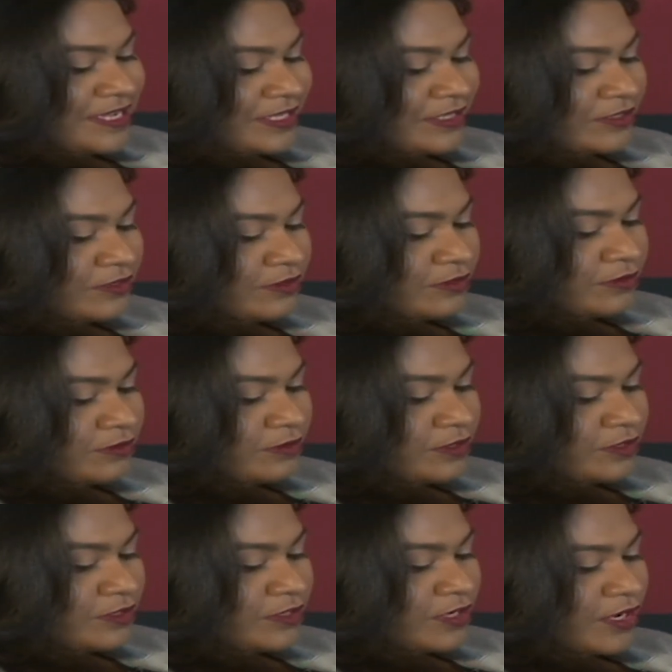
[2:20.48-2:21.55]
So
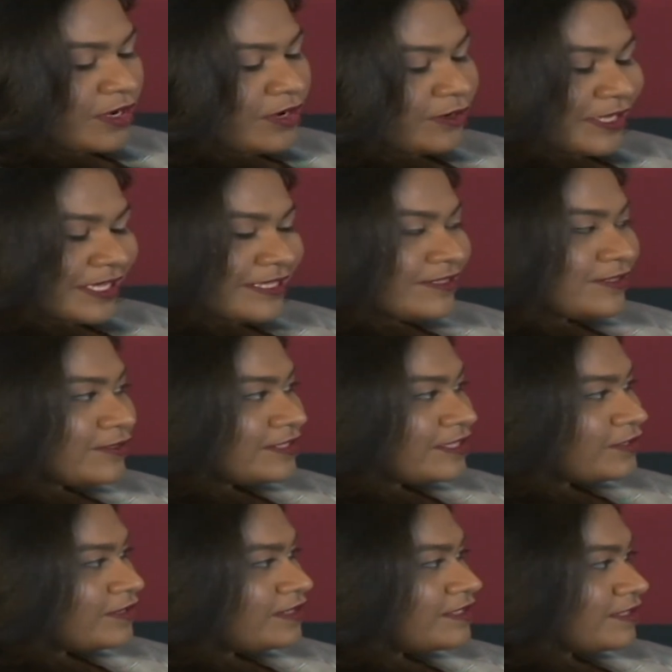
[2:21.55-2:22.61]
okay, so
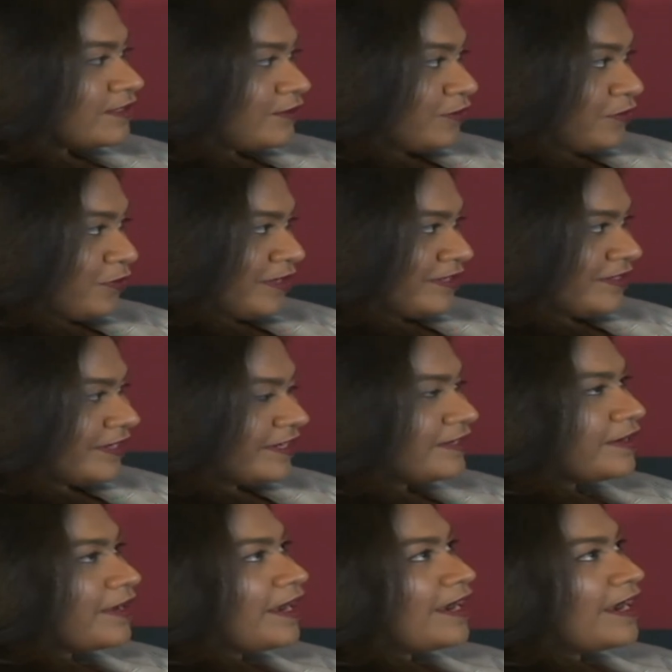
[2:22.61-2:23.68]
this one's a good one, right?
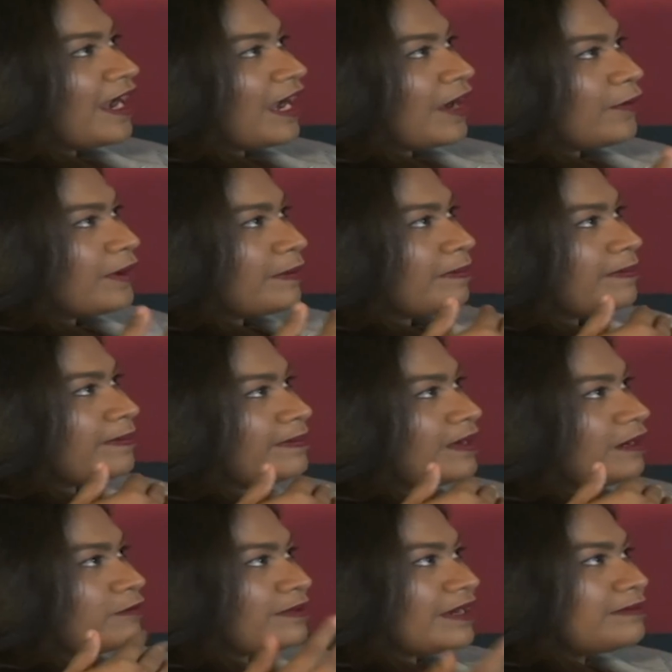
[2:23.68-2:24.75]
Our
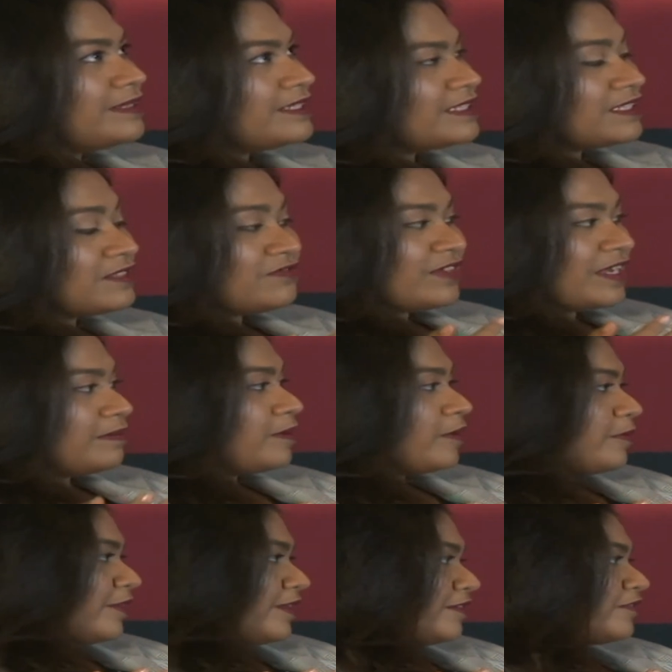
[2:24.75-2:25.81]
our prime minister is very
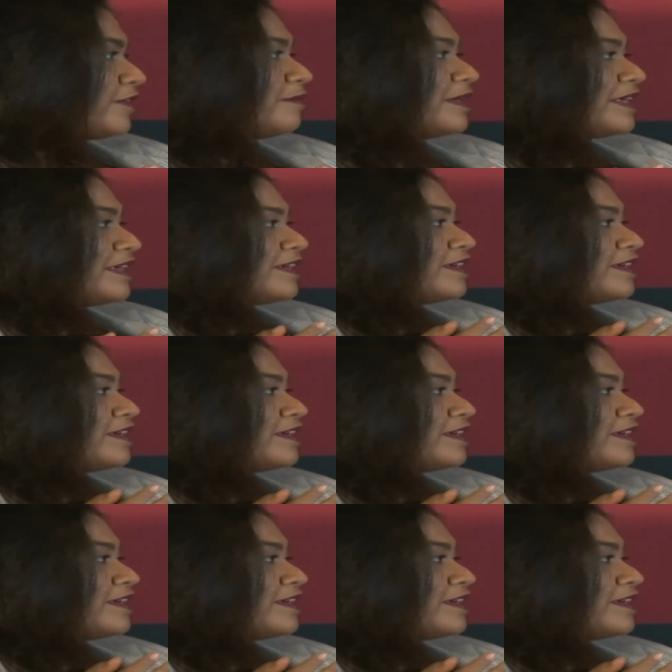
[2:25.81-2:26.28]
popular for being